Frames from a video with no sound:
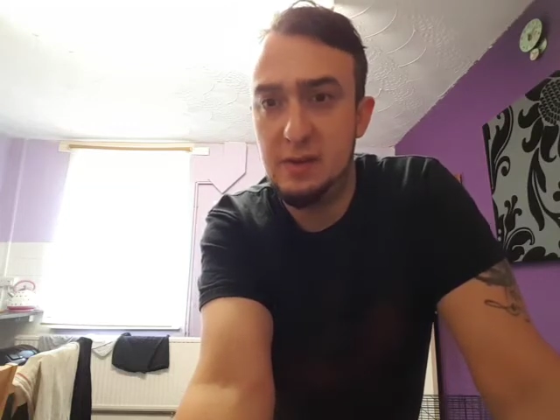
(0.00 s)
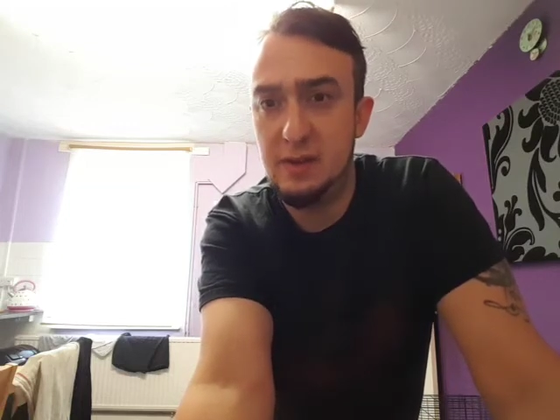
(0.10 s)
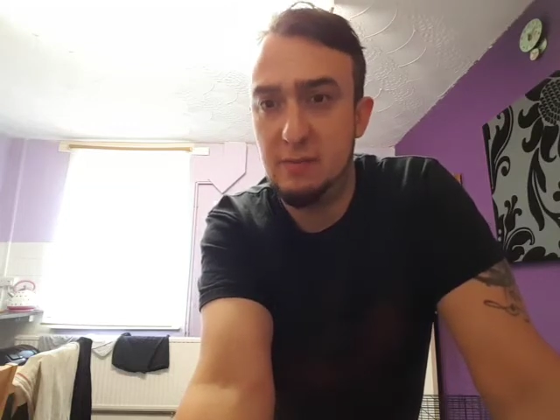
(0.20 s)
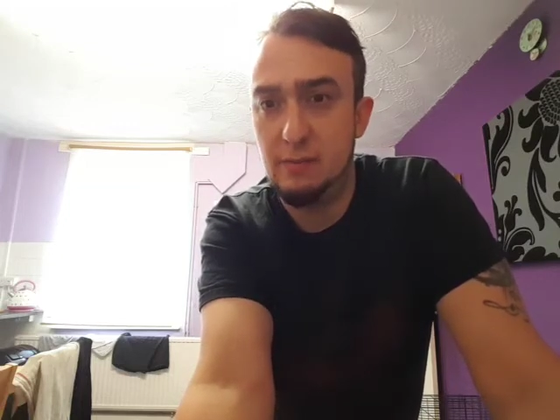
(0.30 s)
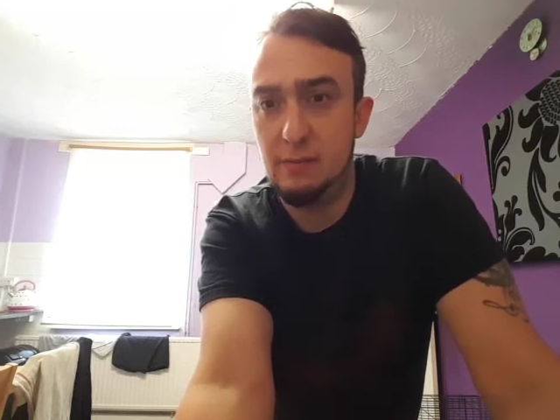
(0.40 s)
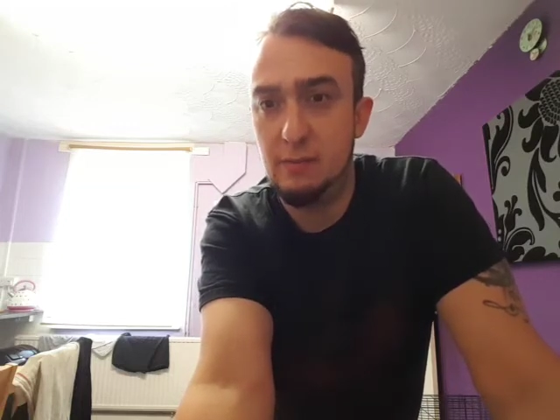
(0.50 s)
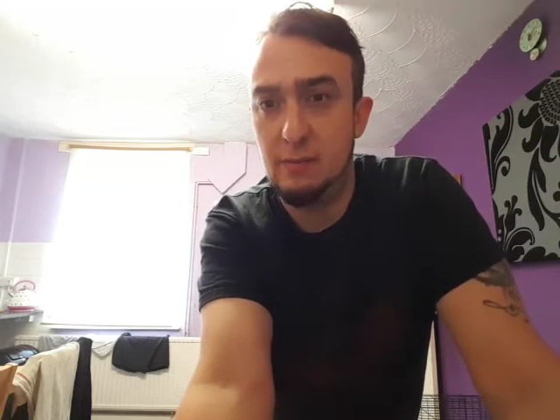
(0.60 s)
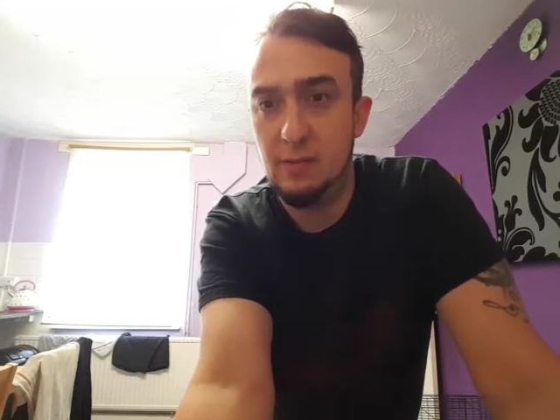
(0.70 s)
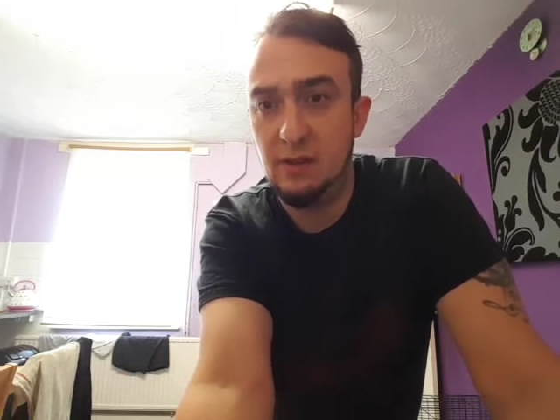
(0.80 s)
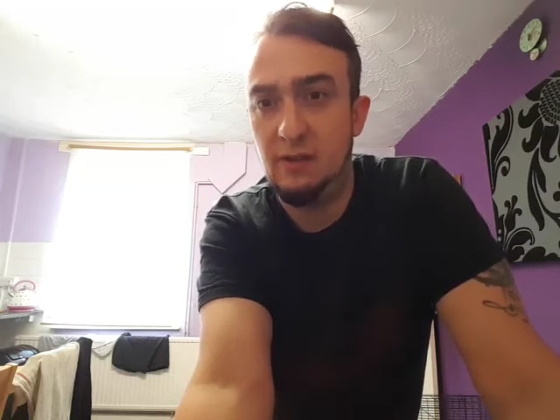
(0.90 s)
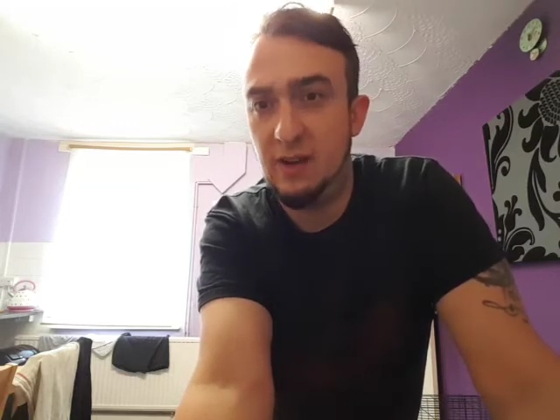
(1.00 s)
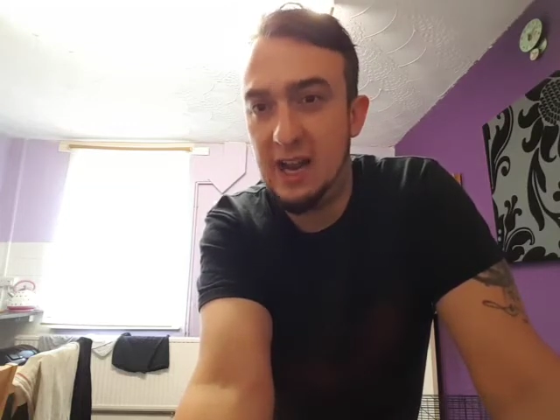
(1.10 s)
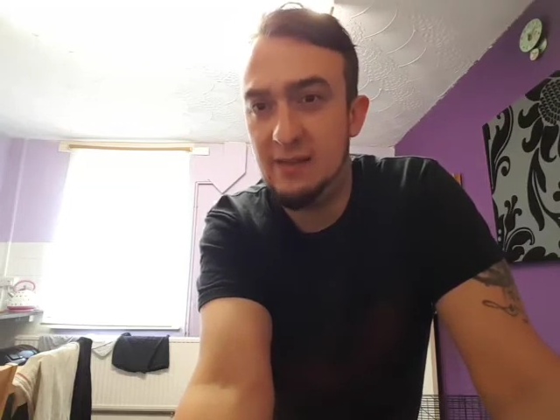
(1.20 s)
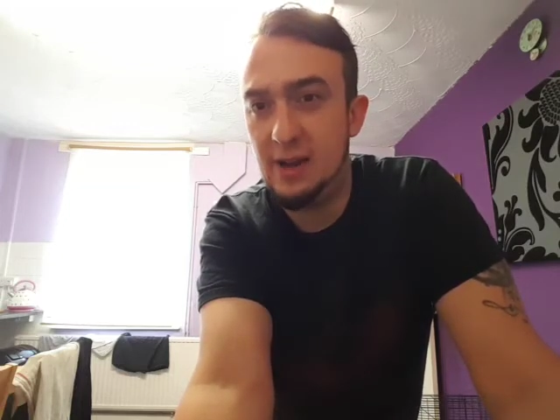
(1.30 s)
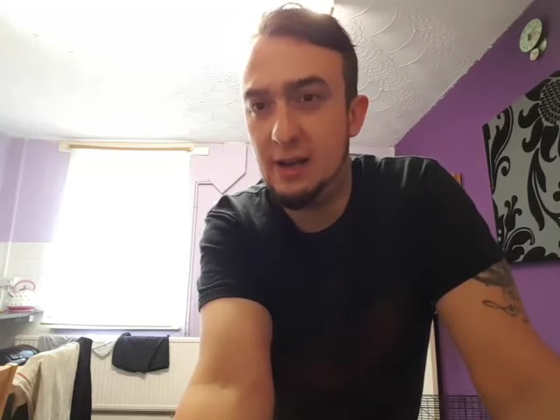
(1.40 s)
with the
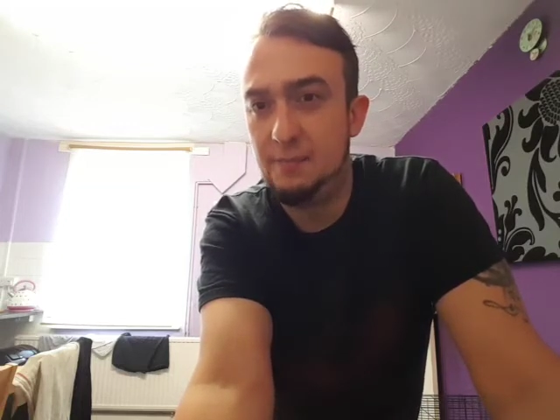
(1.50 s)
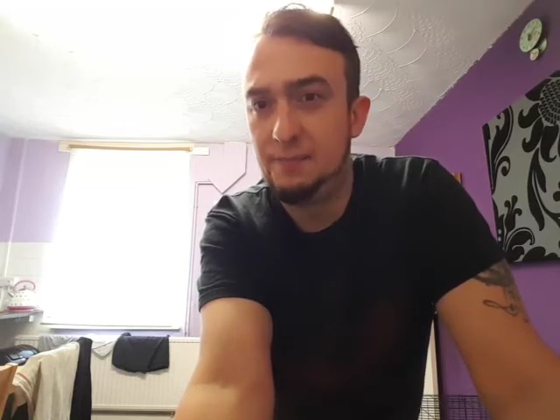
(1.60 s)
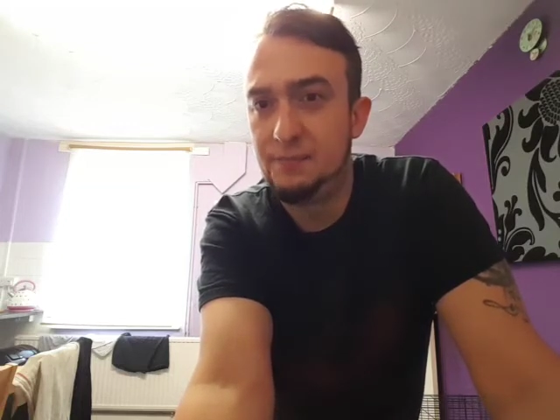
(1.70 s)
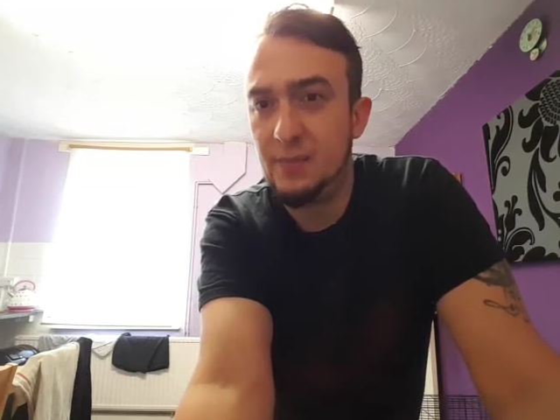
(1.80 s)
flavour,